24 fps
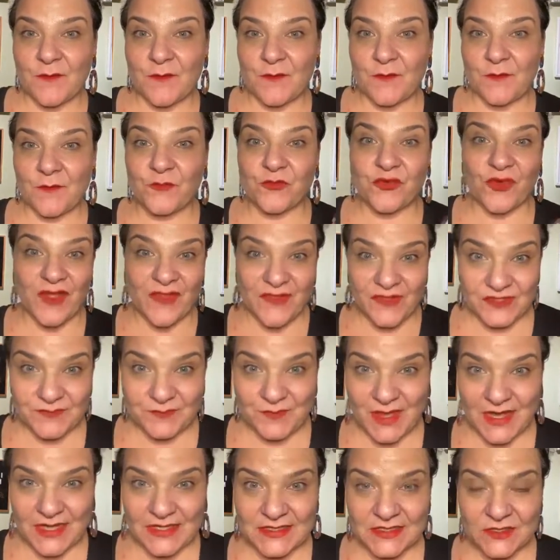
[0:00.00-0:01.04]
brother
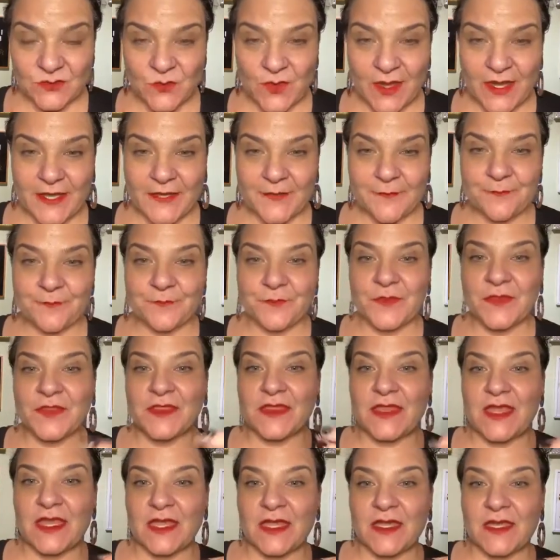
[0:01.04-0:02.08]
passed away.
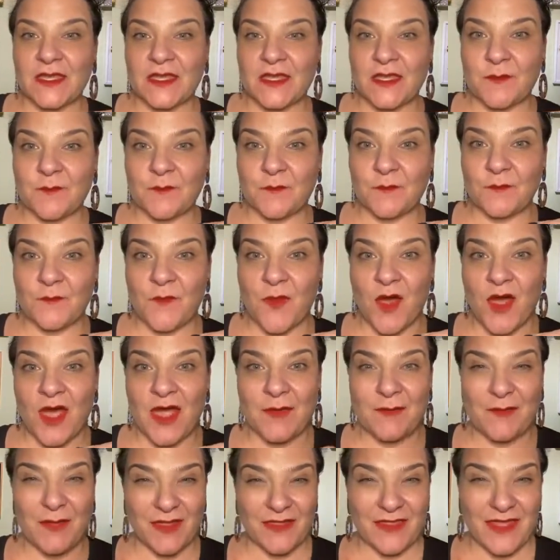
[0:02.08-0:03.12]
Then my
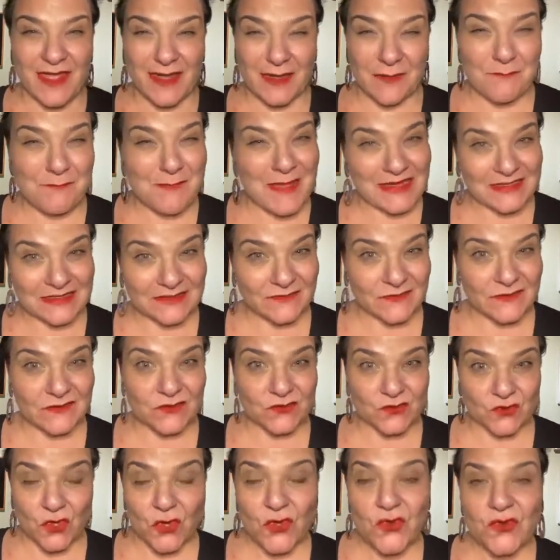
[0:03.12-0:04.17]
mother had a massive
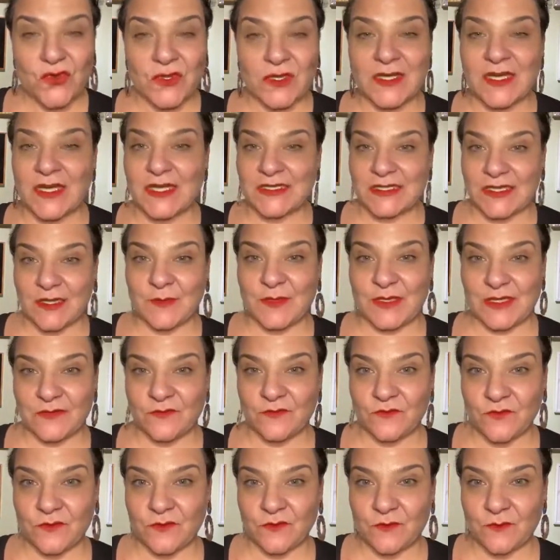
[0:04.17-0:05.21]
stroke and had to come and live
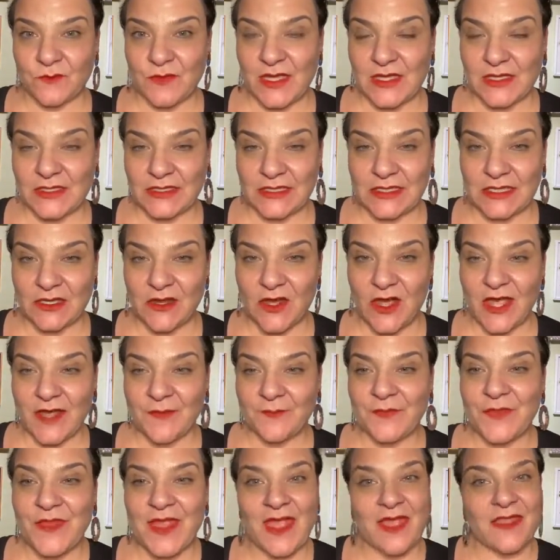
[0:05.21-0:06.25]
with Elodie and I.
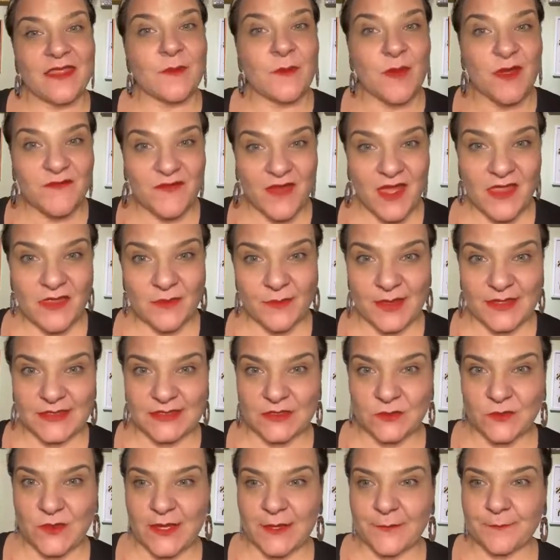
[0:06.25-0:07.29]
And then my father passed
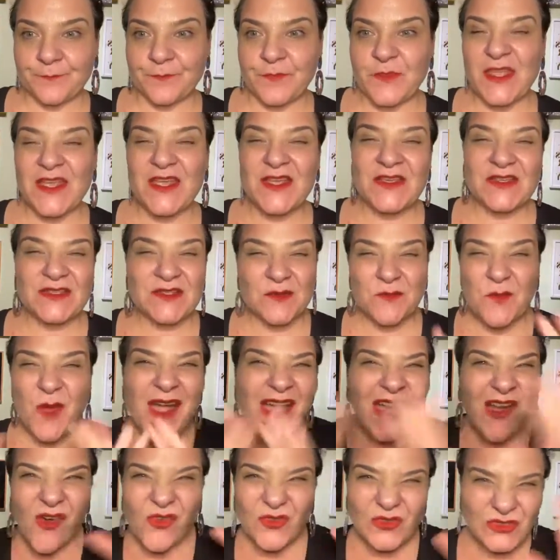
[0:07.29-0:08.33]
away. So my
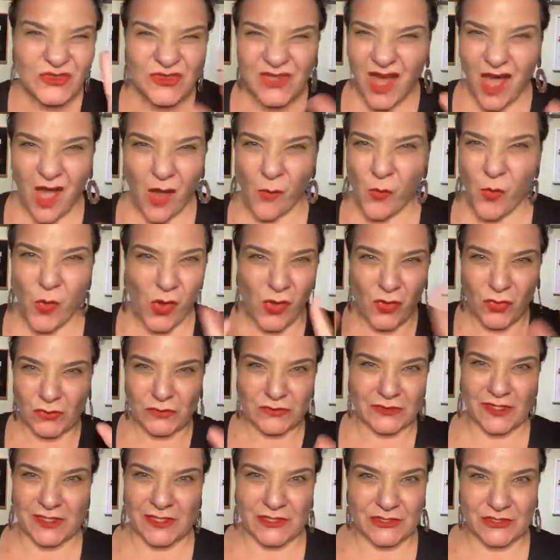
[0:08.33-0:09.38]
whole world
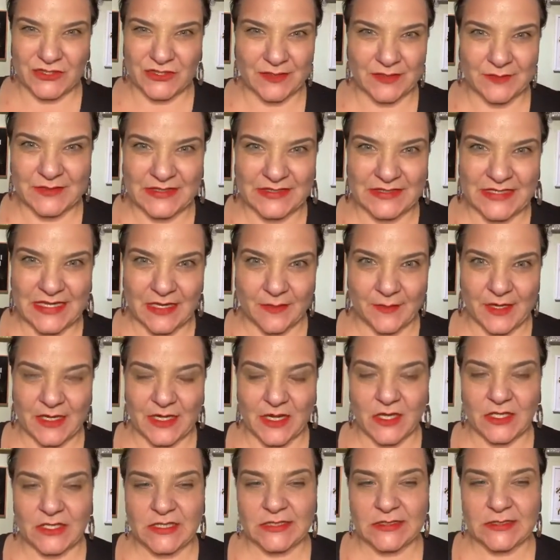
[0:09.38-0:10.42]
kind of turned upside down about
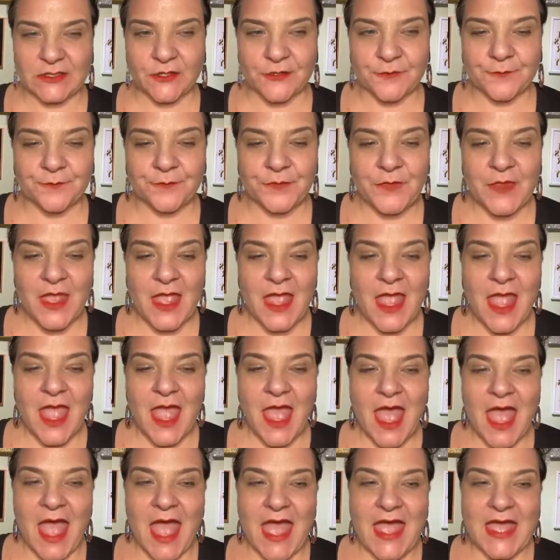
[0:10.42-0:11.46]
nine years ago.
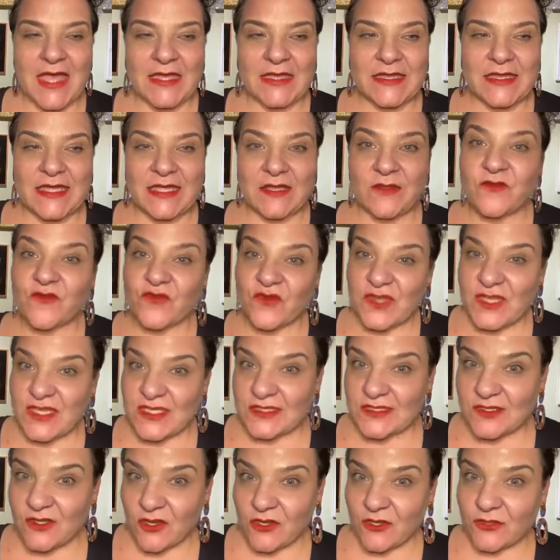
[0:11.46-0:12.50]
And then three
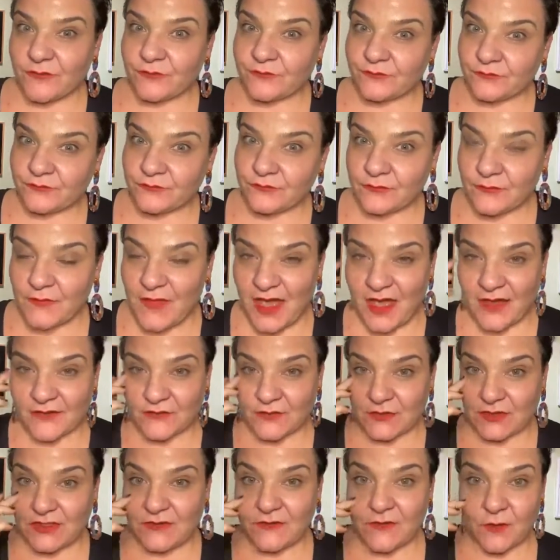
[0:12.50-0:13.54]
years ago,
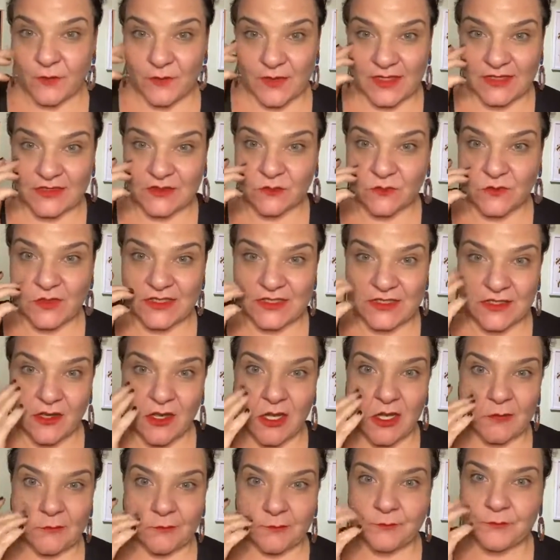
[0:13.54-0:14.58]
after living with us all that
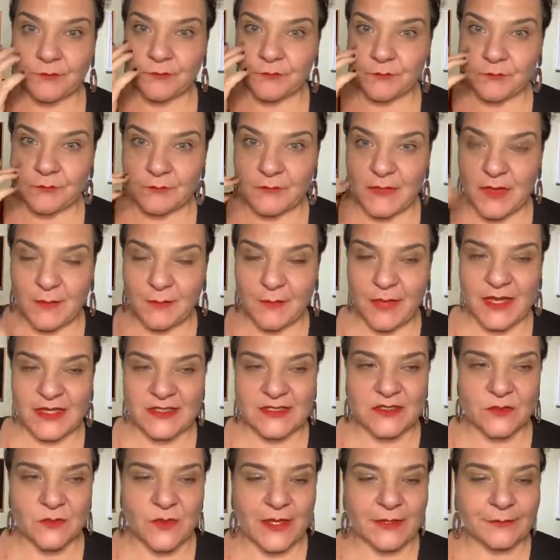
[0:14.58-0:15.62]
time, mum
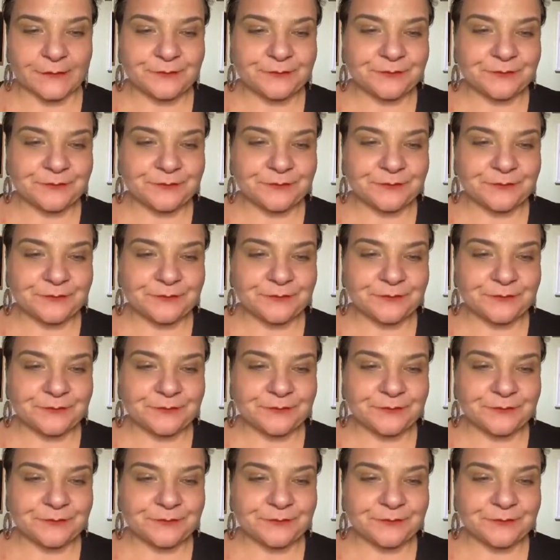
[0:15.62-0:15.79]
passed away.